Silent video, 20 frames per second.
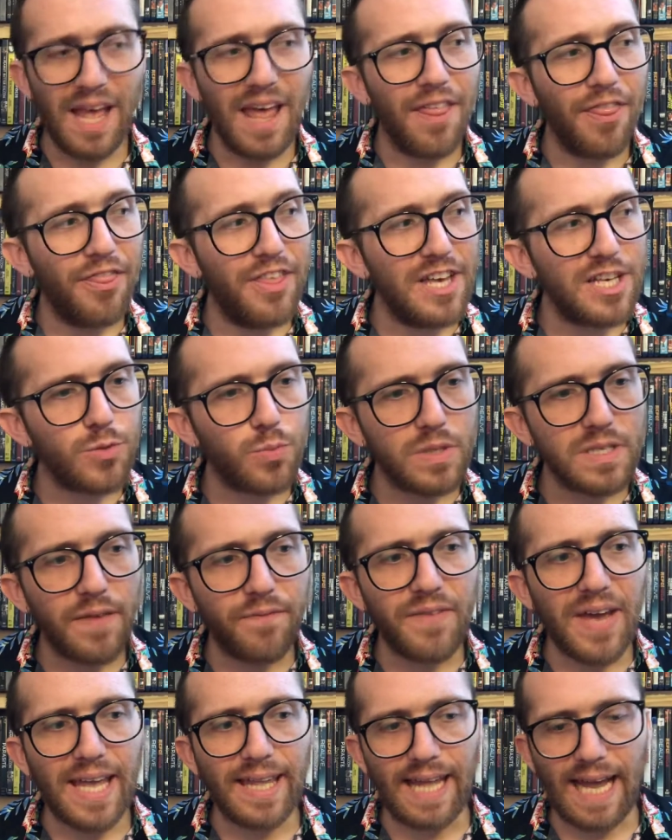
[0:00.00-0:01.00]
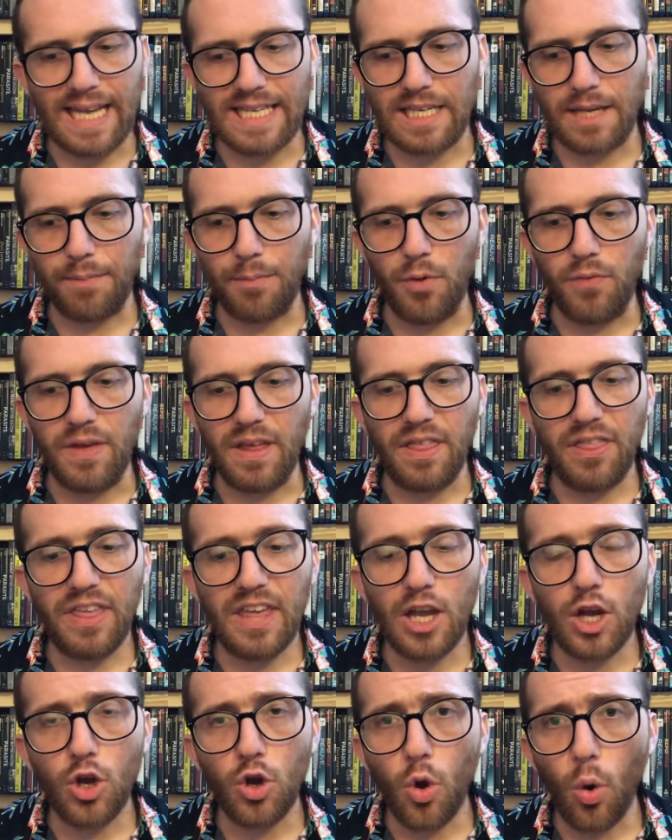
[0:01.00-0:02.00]
This was a fantastic movie. The
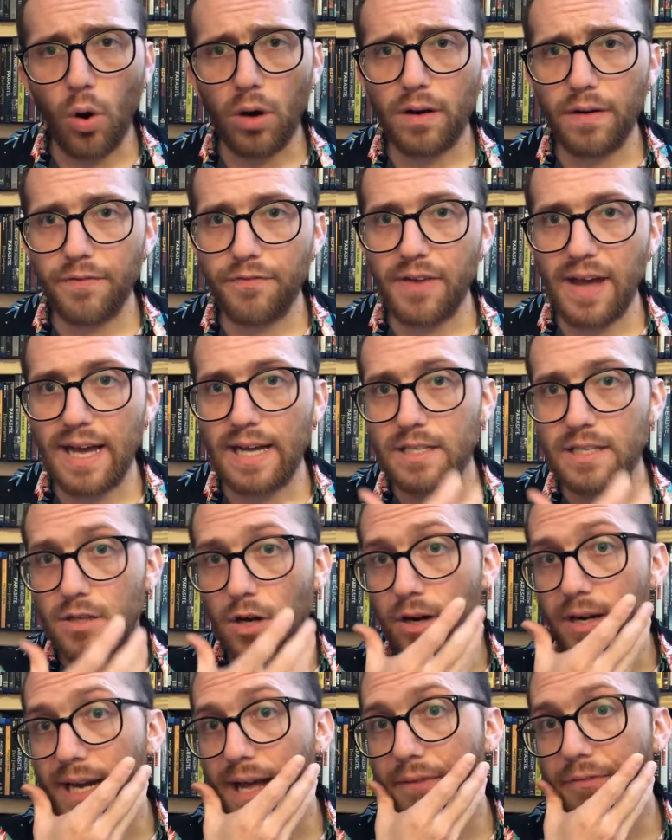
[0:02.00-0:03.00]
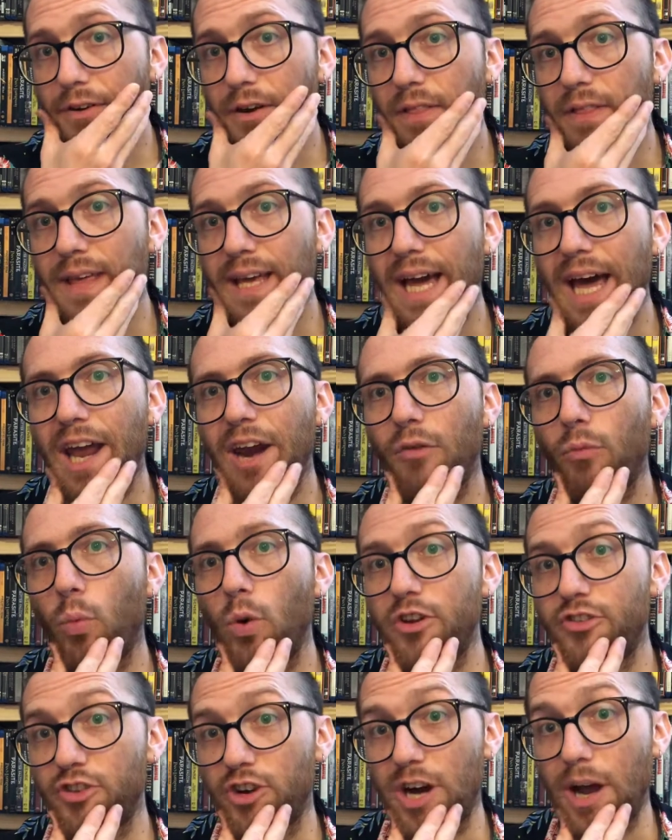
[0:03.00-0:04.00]
gore effects are definitely kind of
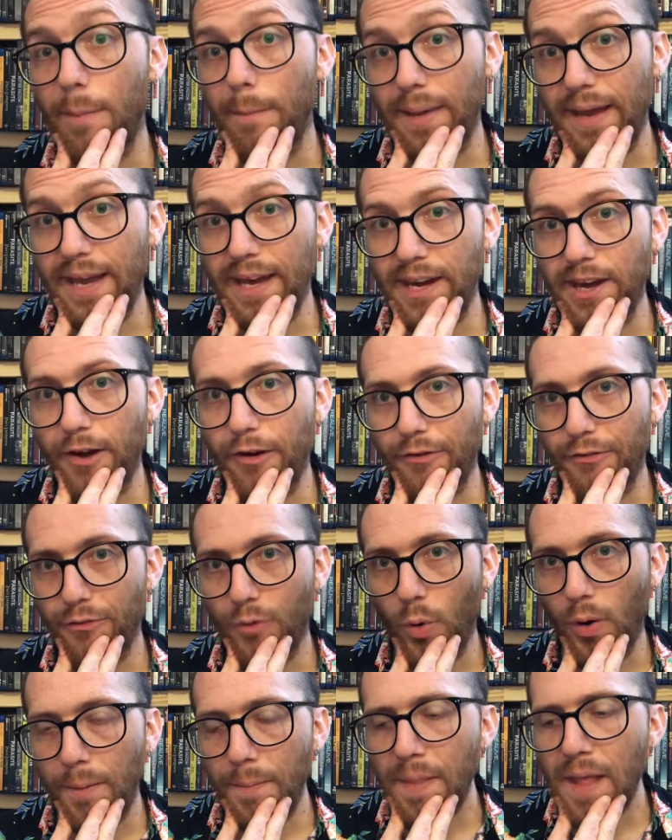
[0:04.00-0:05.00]
what you're coming in here for.